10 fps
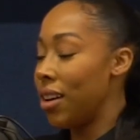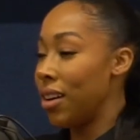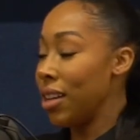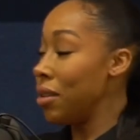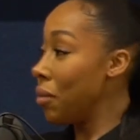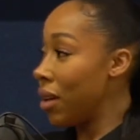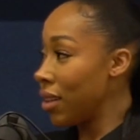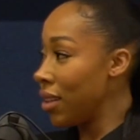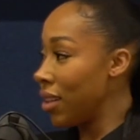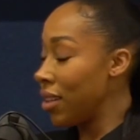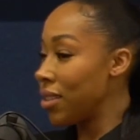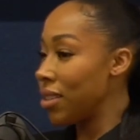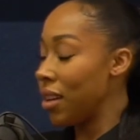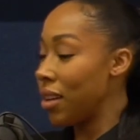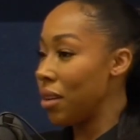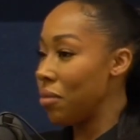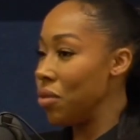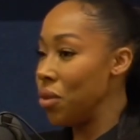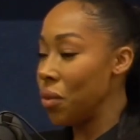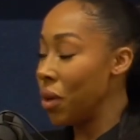in the market,
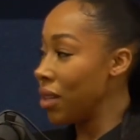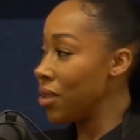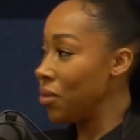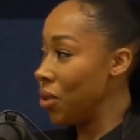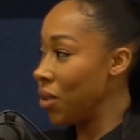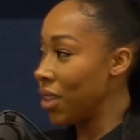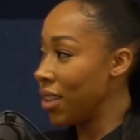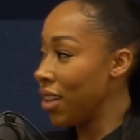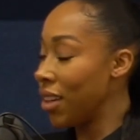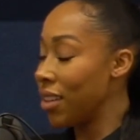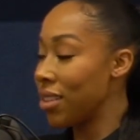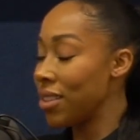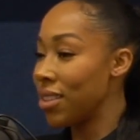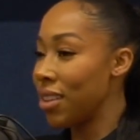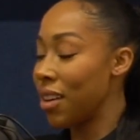new ways of doing things.